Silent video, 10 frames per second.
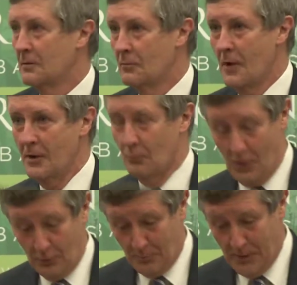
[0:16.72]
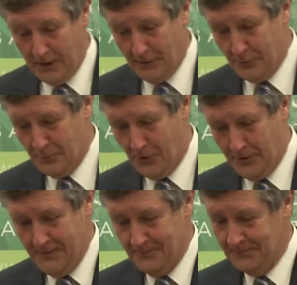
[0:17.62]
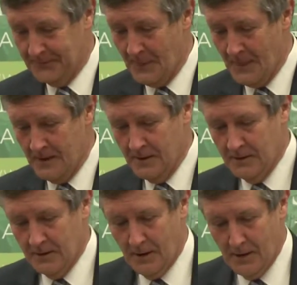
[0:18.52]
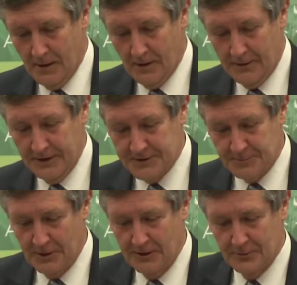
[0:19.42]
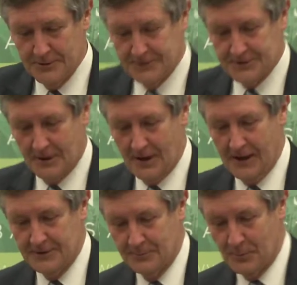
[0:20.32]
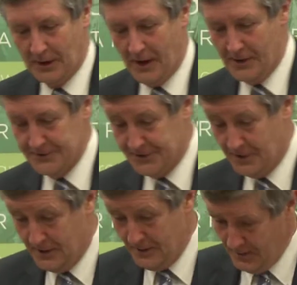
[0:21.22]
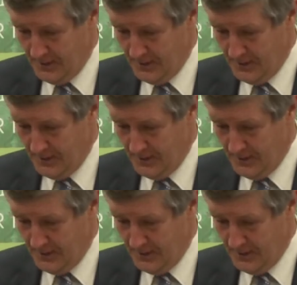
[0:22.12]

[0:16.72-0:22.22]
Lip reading: Right, welcome back everybody. Our next speaker is Eitan Makowski,